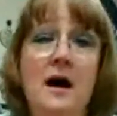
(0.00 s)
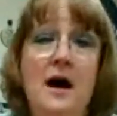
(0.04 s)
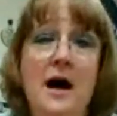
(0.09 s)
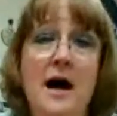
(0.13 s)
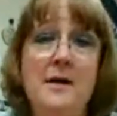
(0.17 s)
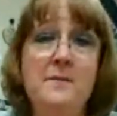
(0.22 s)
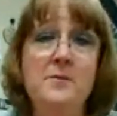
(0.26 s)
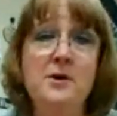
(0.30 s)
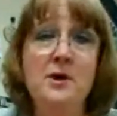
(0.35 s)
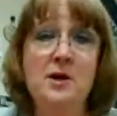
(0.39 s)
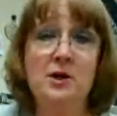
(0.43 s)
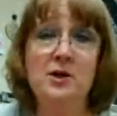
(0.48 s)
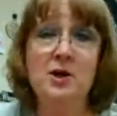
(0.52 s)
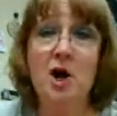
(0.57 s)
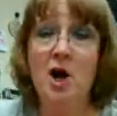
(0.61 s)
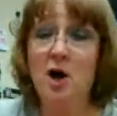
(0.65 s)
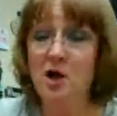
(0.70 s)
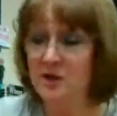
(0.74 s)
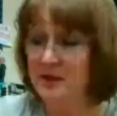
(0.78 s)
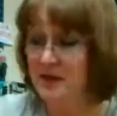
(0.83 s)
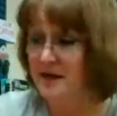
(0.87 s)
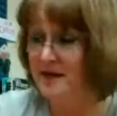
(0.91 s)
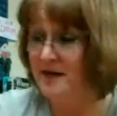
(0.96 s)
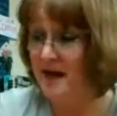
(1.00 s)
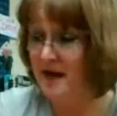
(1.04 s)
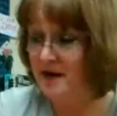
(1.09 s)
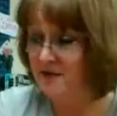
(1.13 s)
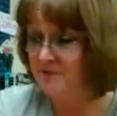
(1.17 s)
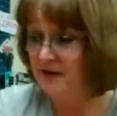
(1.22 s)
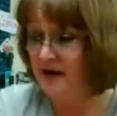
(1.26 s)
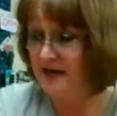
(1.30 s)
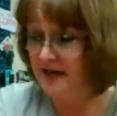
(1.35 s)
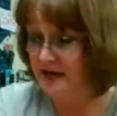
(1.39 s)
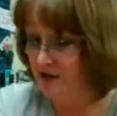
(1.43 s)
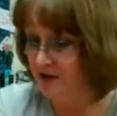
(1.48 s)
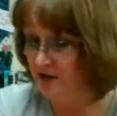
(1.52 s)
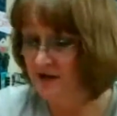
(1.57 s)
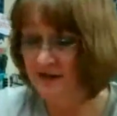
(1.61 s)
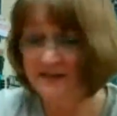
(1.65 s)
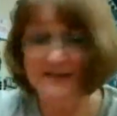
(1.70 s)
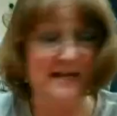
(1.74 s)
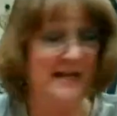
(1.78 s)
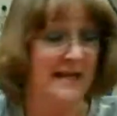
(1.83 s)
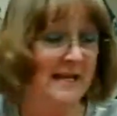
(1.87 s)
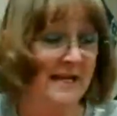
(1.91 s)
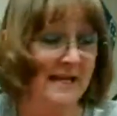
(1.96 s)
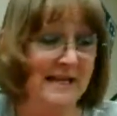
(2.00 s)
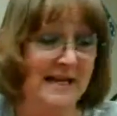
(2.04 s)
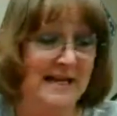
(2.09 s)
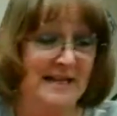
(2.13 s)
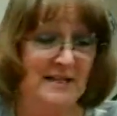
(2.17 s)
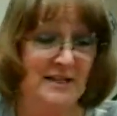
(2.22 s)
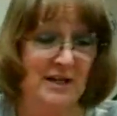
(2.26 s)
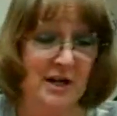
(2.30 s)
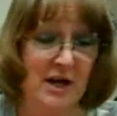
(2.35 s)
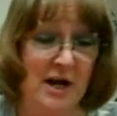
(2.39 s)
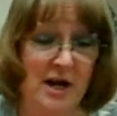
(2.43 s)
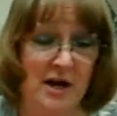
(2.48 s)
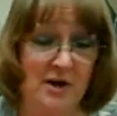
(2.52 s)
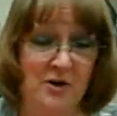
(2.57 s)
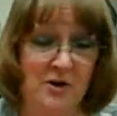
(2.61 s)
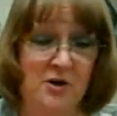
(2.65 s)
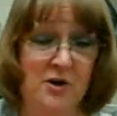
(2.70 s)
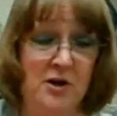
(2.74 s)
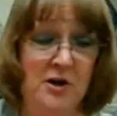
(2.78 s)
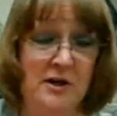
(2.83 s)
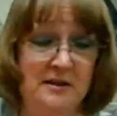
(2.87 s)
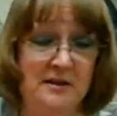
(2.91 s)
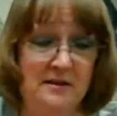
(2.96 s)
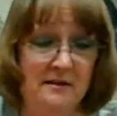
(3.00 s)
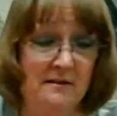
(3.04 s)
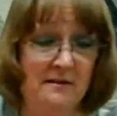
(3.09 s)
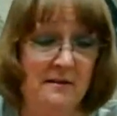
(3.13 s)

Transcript: I'm going to call it a night right here because I think that's a good